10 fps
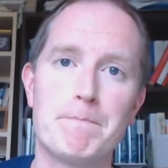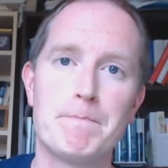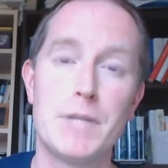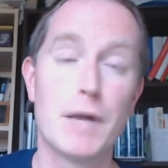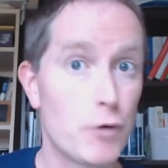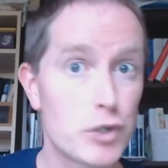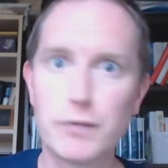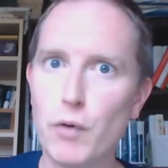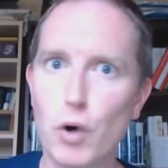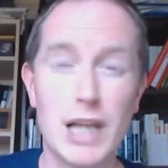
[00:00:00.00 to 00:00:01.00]
Now, first
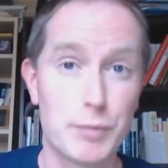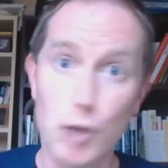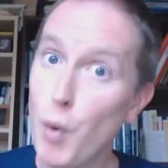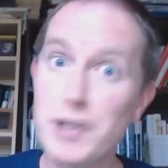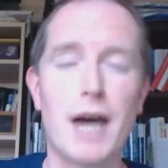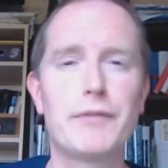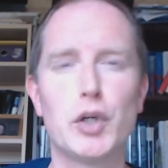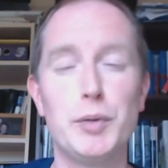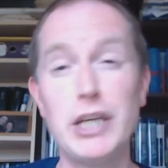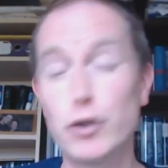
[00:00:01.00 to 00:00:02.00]
of all, as we always have to
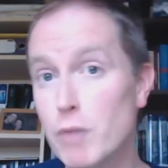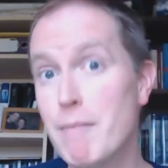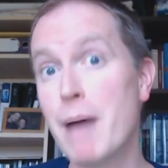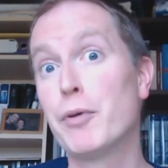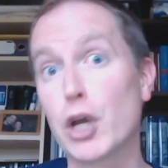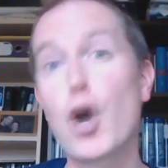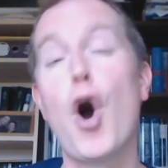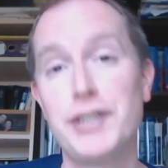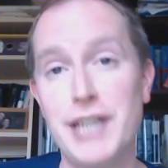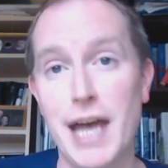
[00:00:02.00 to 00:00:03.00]
do, we need to remember the
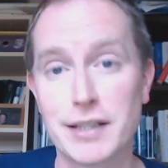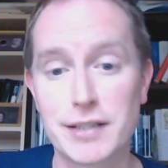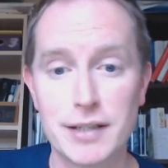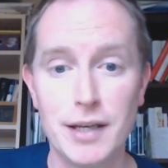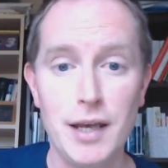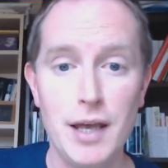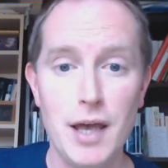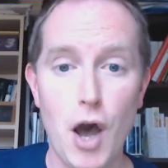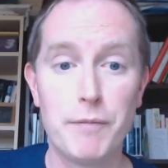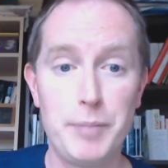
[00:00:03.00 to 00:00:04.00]
context
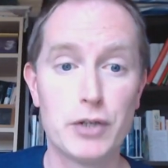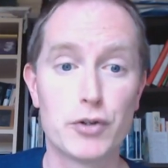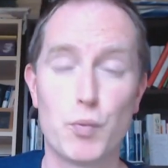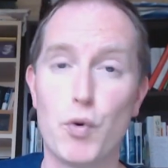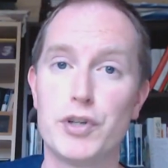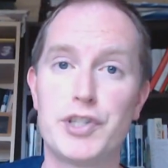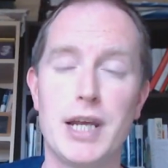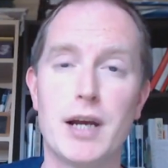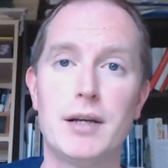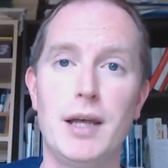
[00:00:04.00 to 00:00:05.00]
of Peter's words
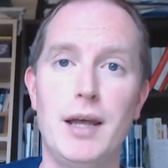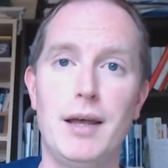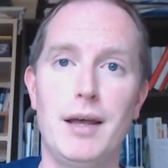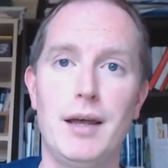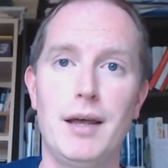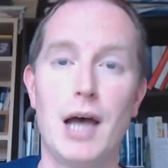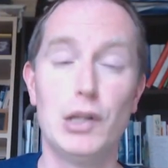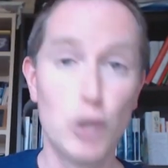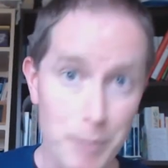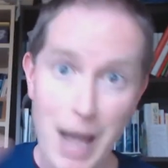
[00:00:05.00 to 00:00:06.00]
here.
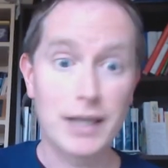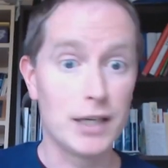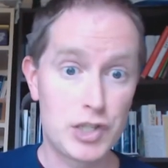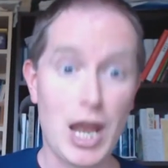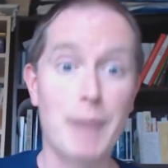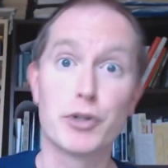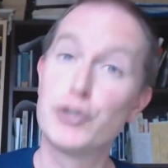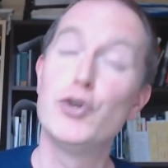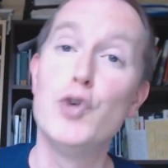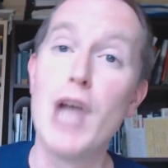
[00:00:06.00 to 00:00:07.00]
Look back at chapter
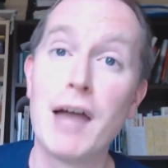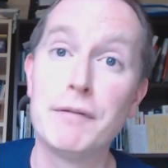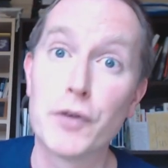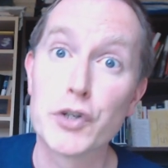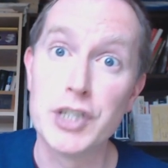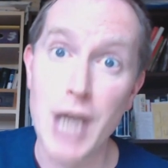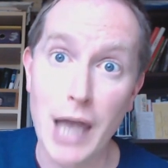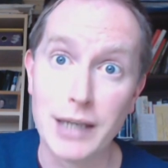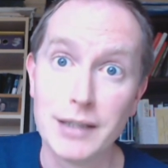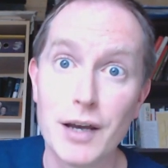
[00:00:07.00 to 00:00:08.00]
2 and verse
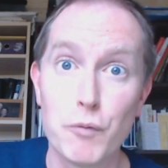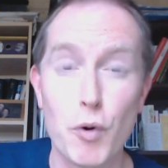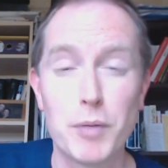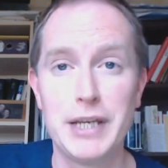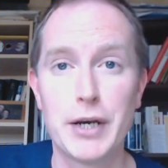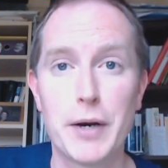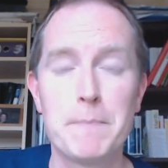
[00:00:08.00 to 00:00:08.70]
9 of 1 Peter.